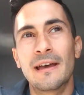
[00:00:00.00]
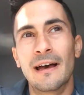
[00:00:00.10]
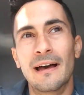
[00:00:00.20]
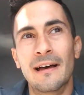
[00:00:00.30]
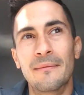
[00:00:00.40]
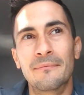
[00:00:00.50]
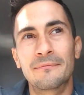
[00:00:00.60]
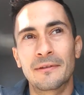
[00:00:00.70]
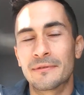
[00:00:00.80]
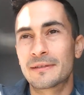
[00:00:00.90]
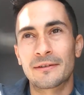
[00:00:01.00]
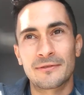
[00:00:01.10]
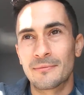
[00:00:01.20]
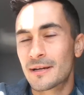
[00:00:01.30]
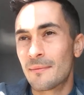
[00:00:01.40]
We talked
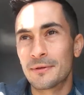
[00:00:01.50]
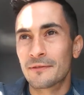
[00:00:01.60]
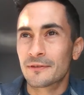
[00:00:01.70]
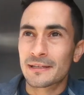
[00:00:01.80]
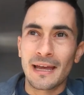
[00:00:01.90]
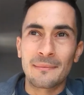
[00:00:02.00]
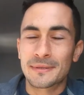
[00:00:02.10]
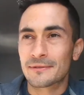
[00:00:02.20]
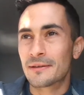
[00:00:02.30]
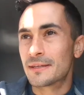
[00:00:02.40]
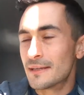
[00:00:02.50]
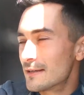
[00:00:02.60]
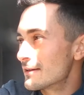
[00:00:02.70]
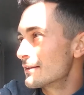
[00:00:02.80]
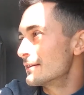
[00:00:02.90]
to him a couple different times throughout the
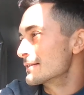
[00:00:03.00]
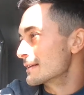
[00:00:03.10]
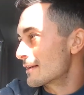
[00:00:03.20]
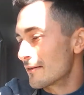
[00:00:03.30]
year, and he's like,